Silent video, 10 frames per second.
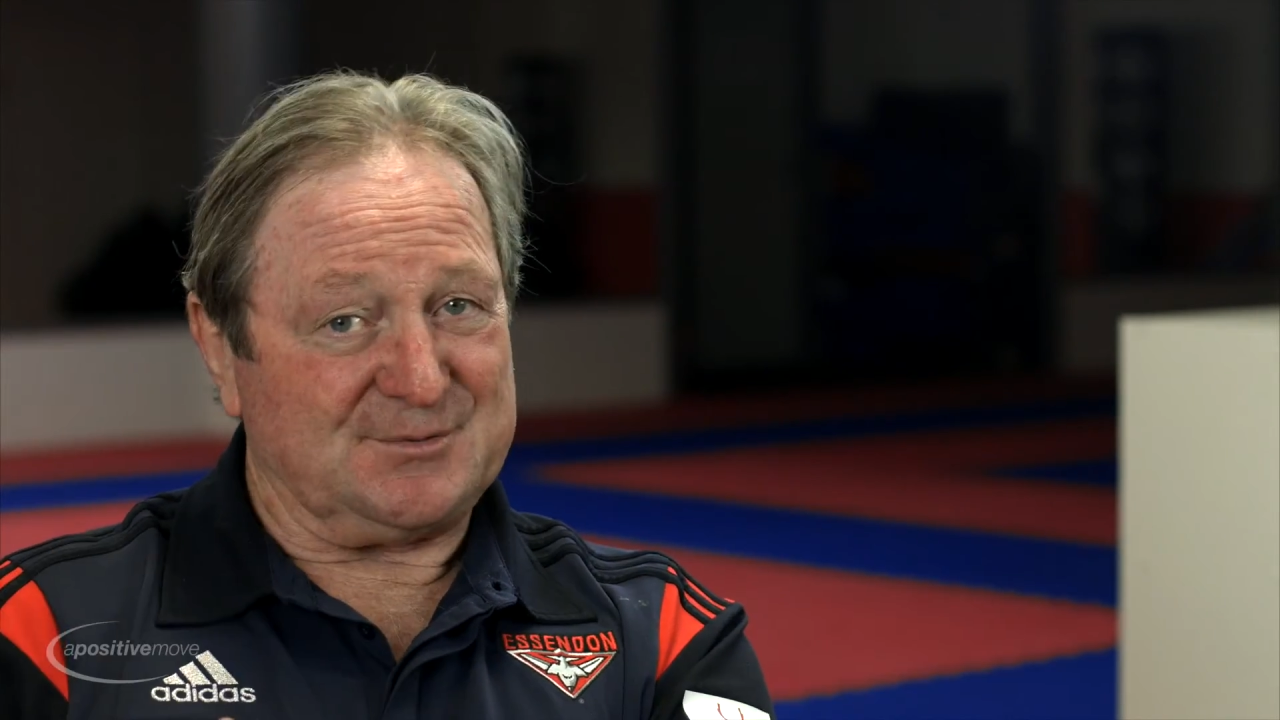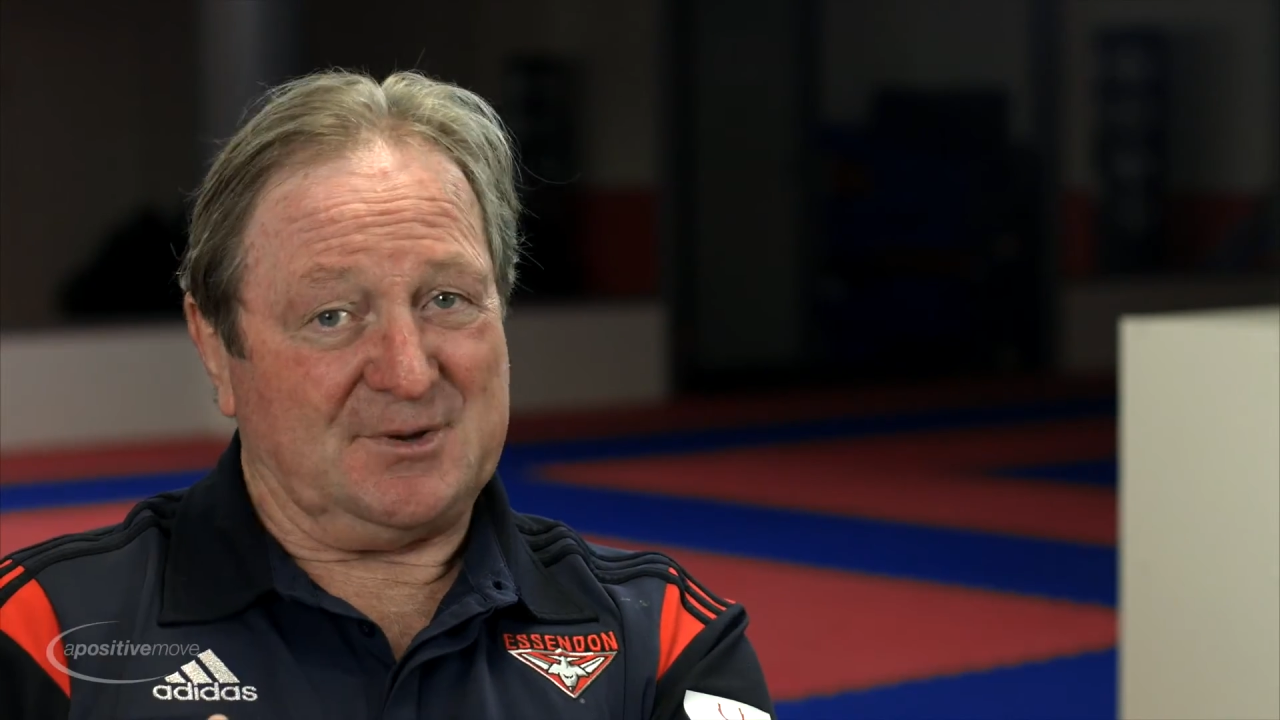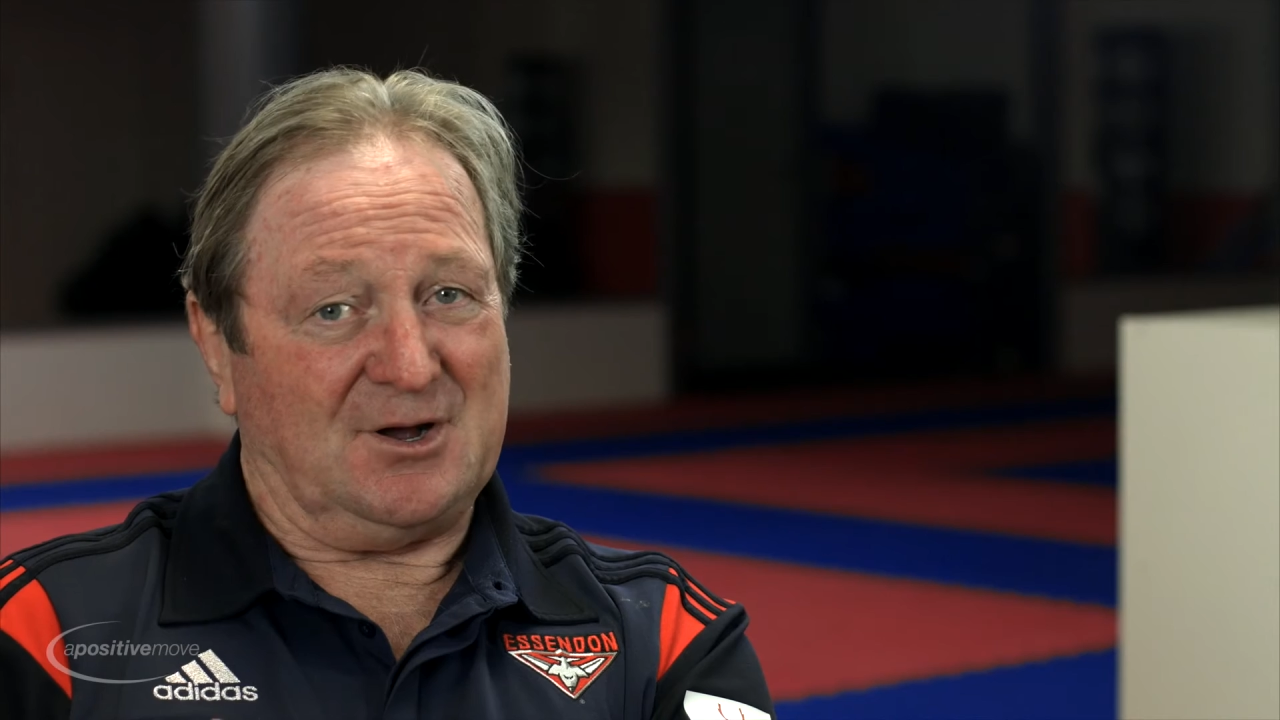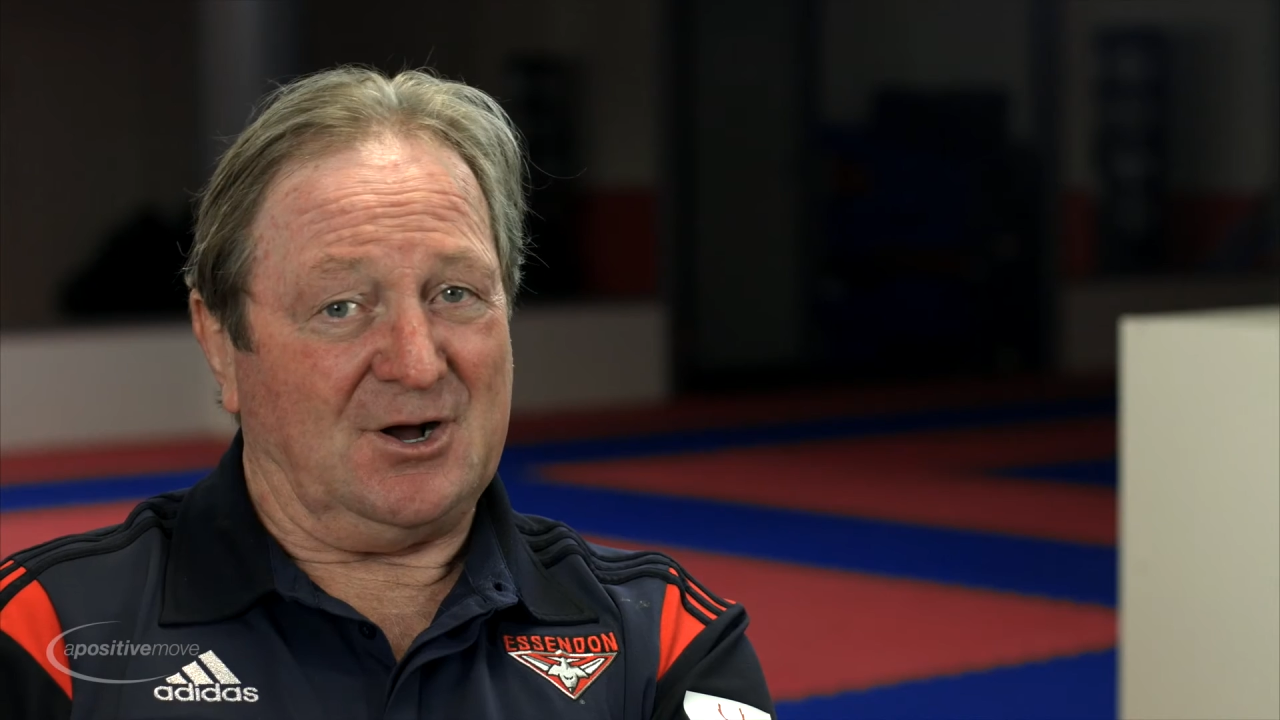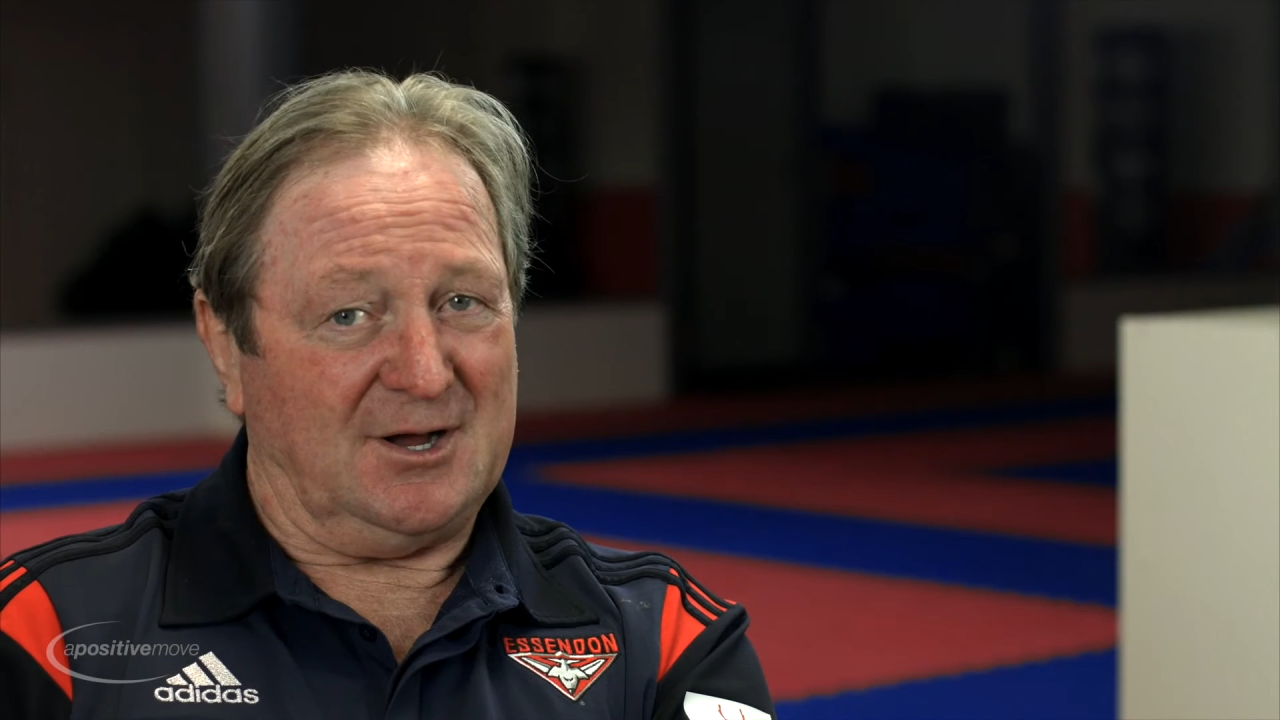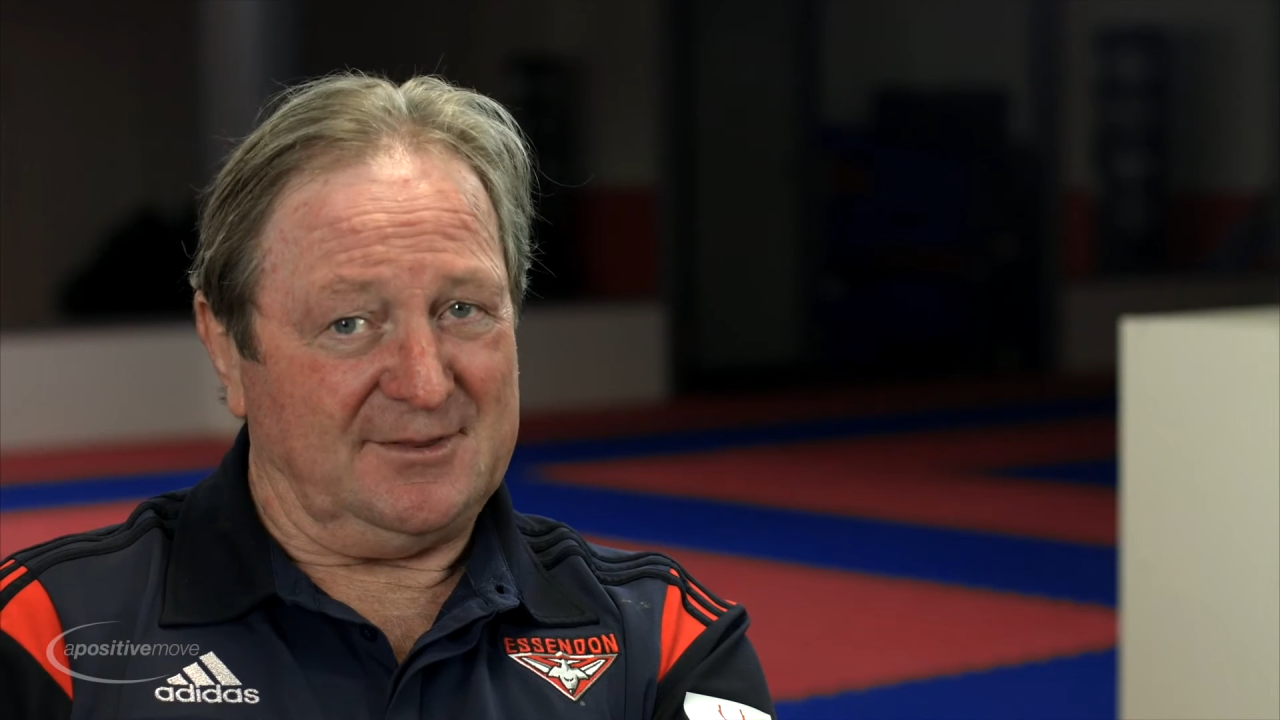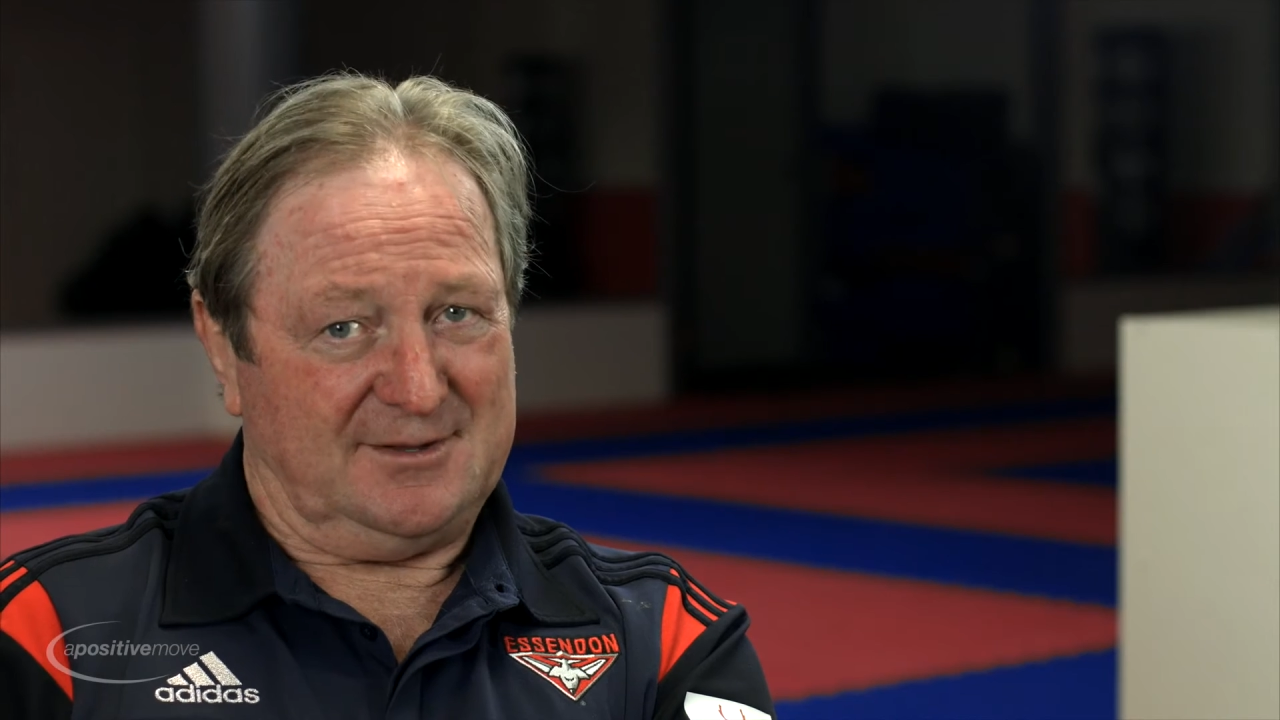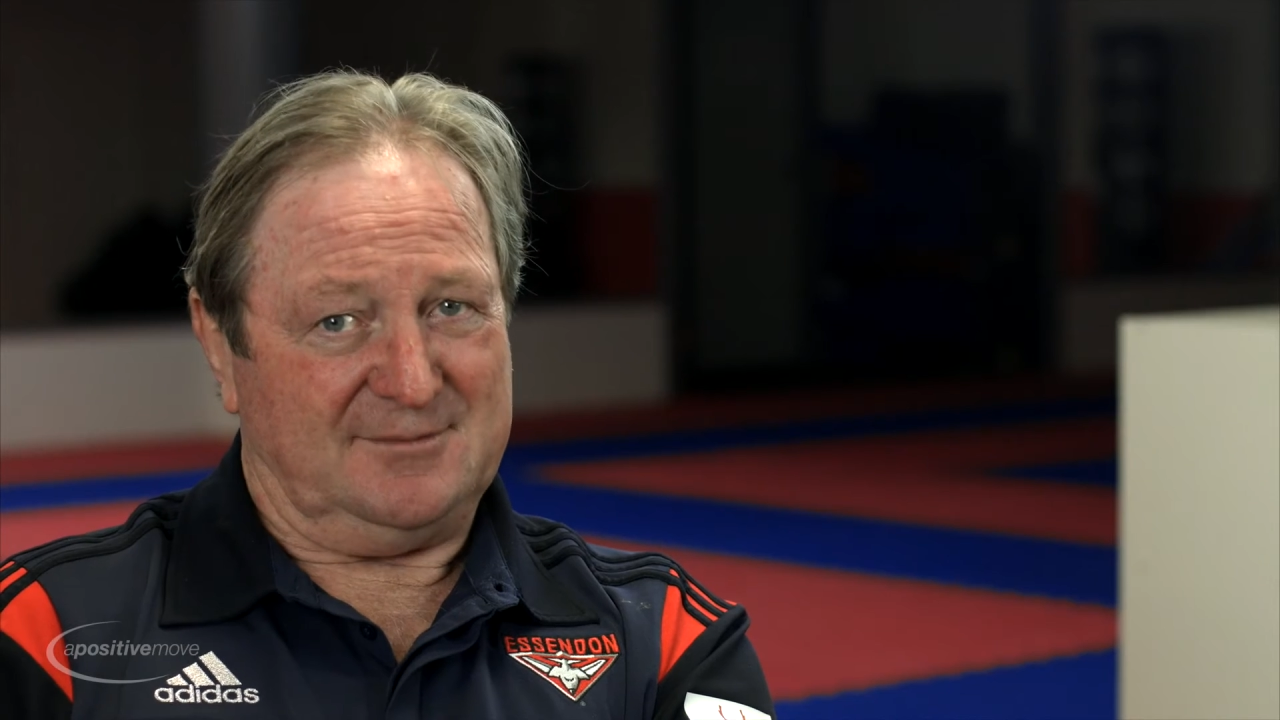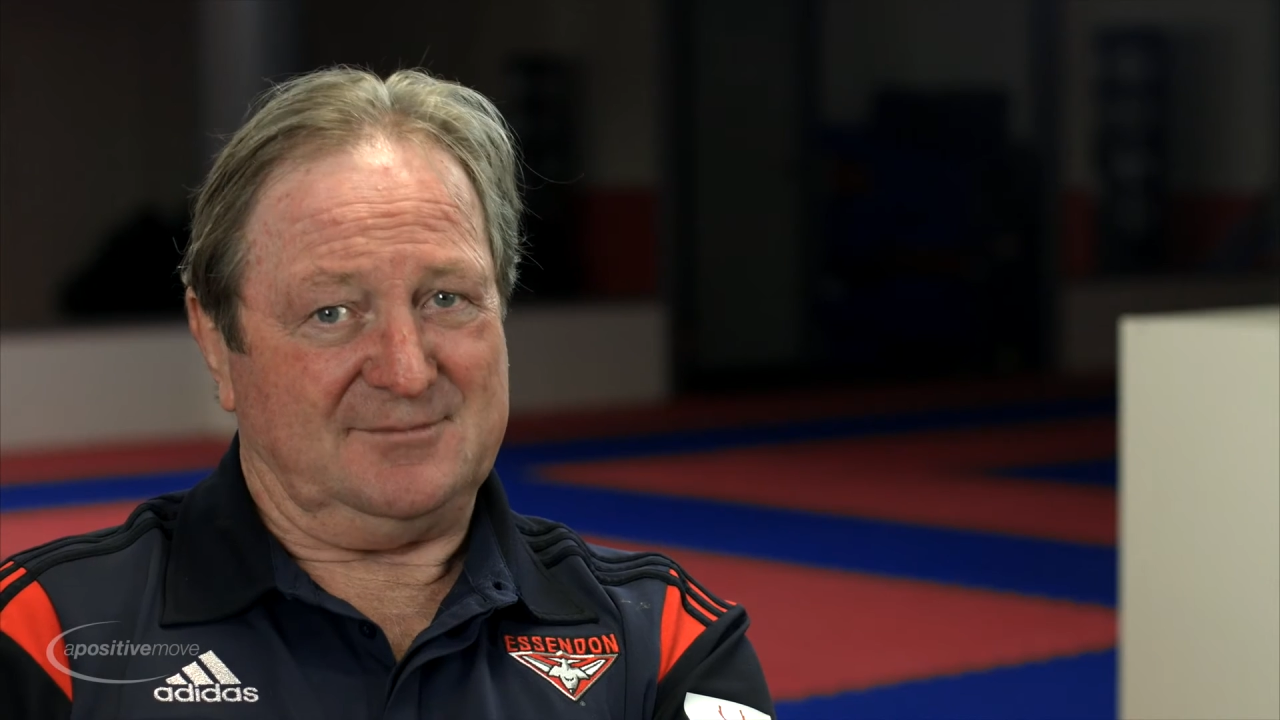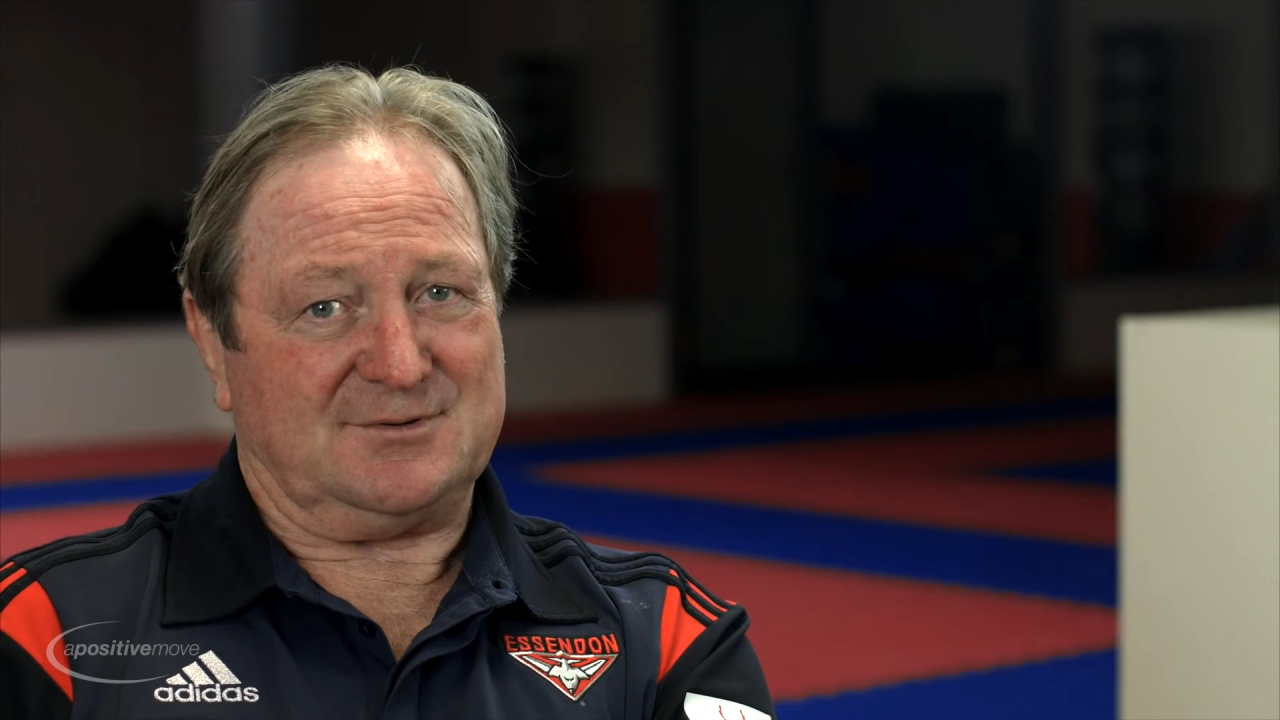behind
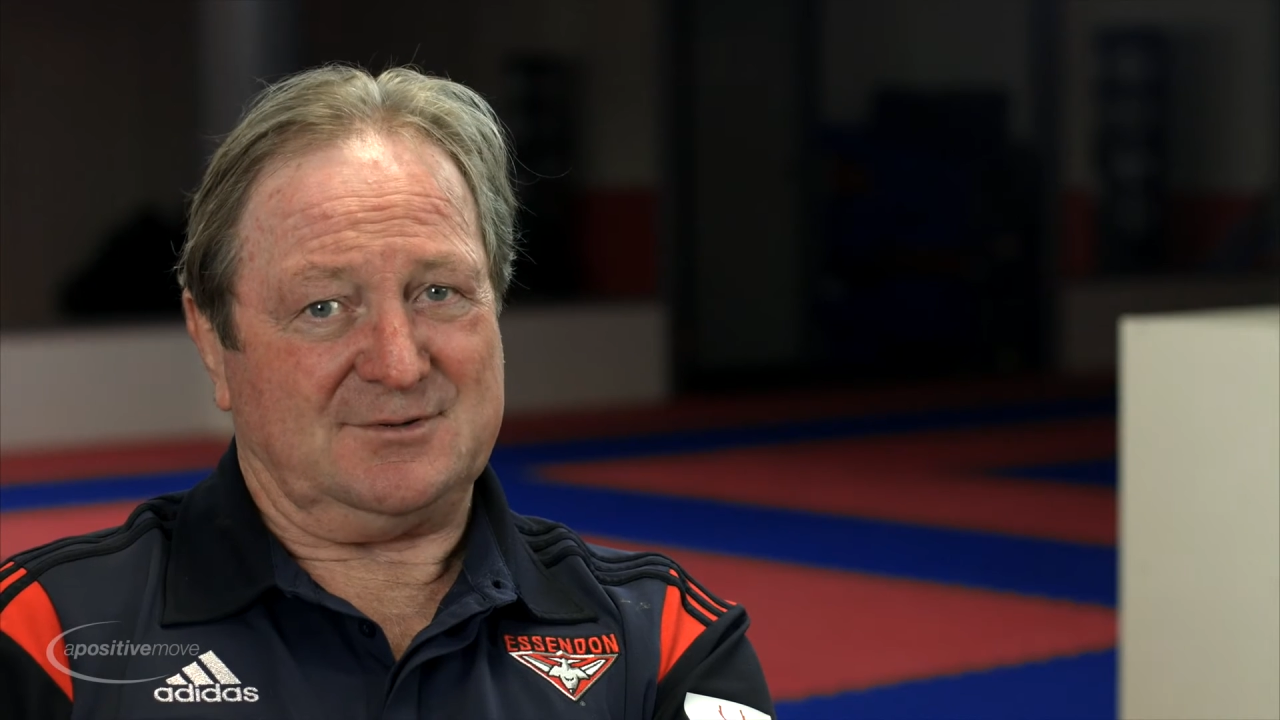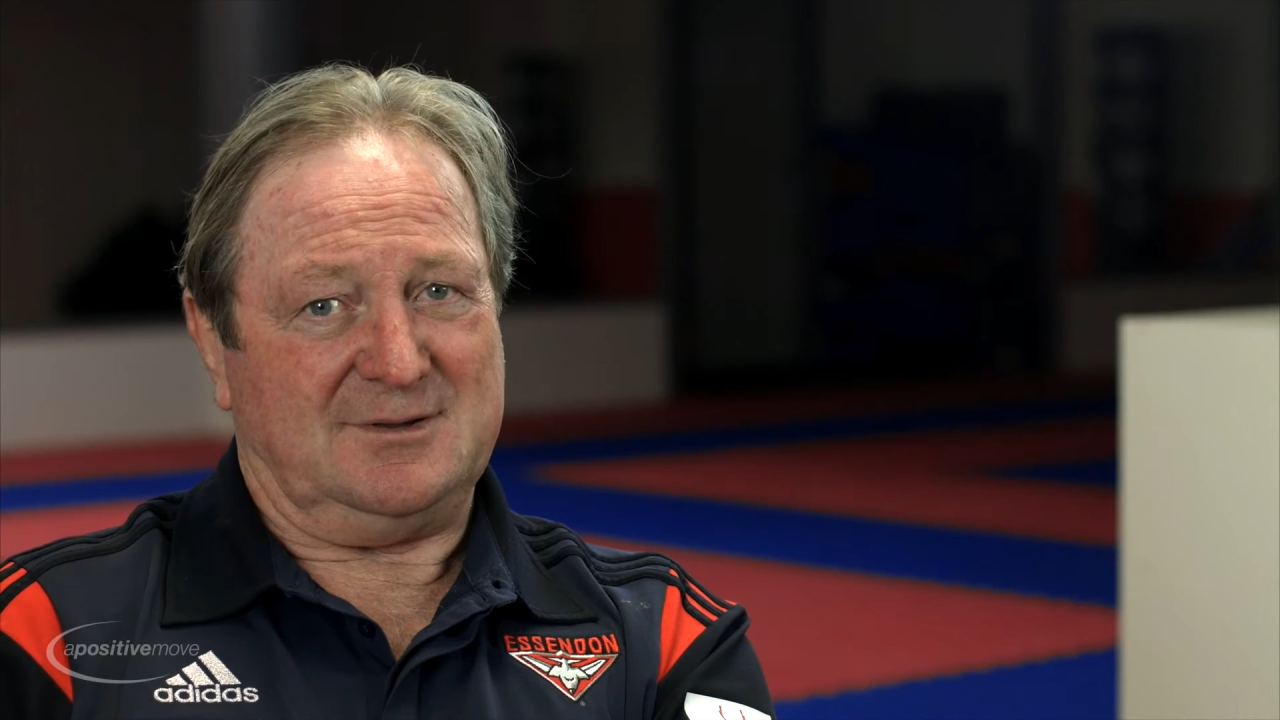them